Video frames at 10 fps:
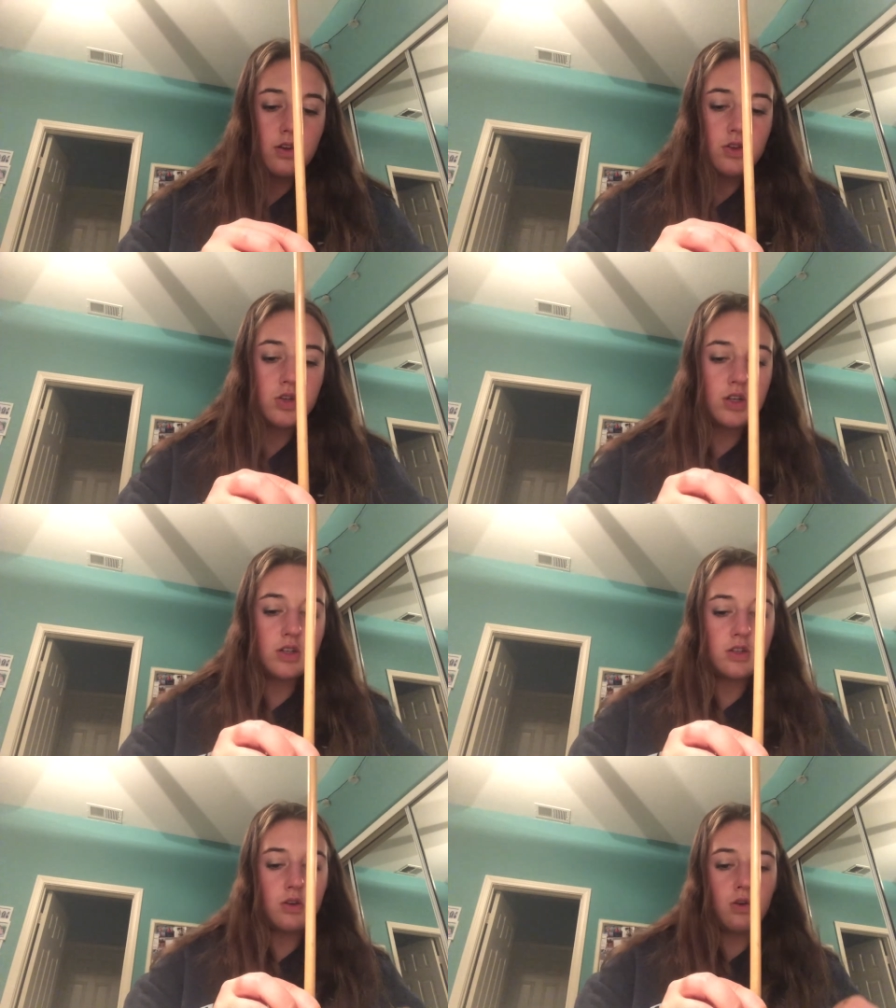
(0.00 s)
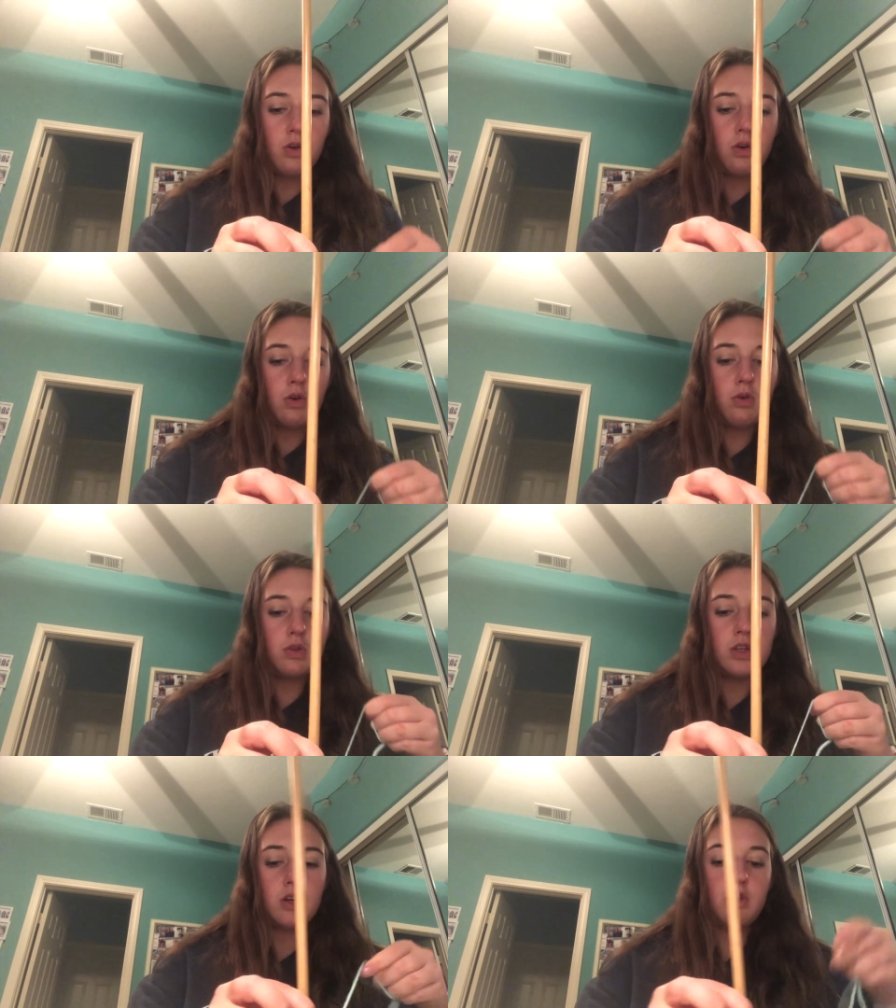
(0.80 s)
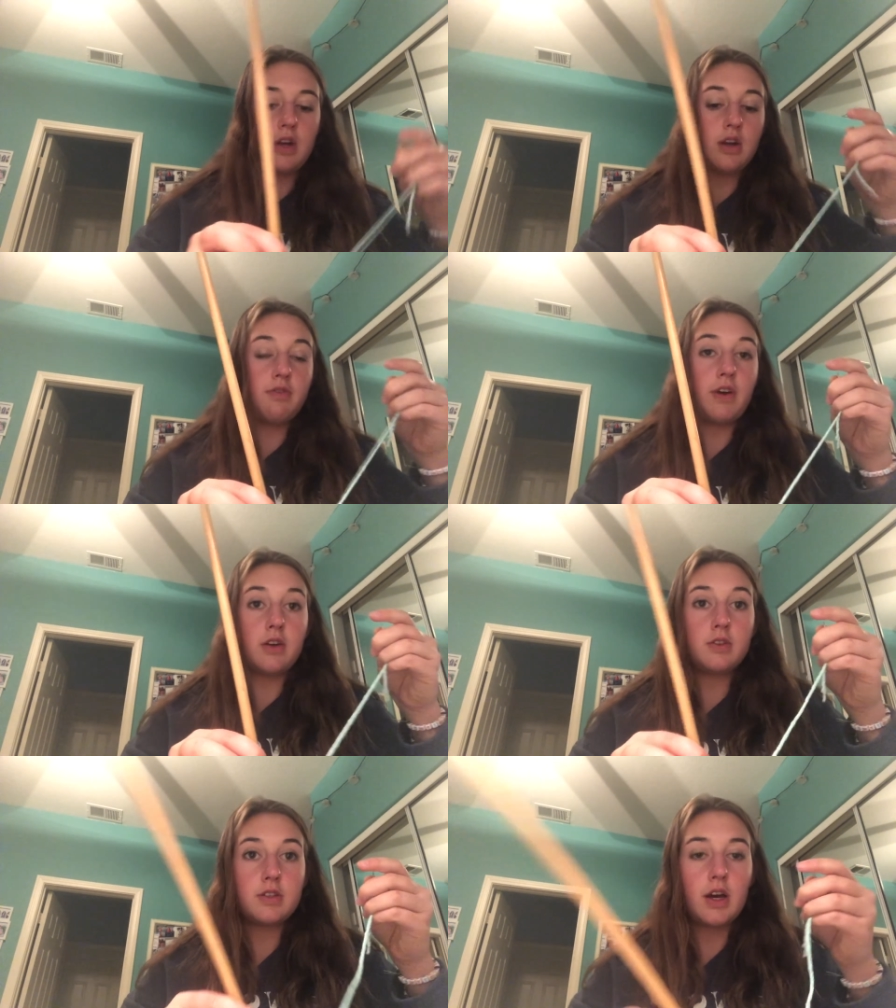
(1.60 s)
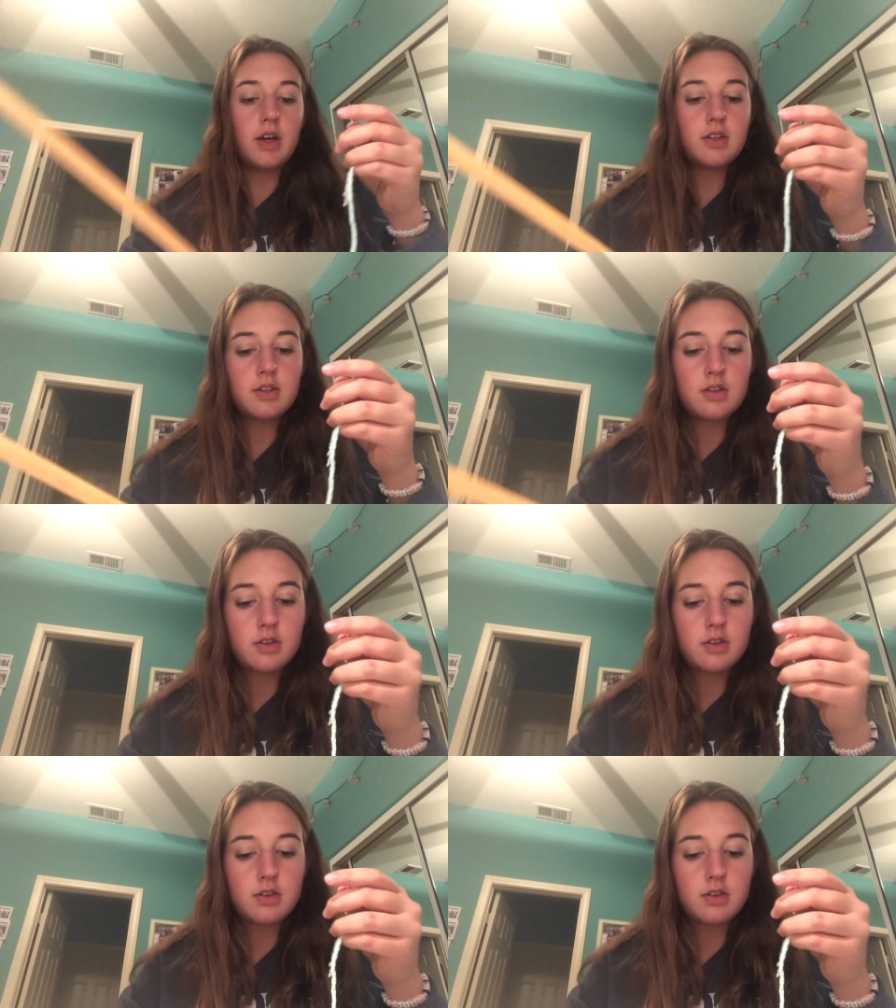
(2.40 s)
Just hold it, create a final knot.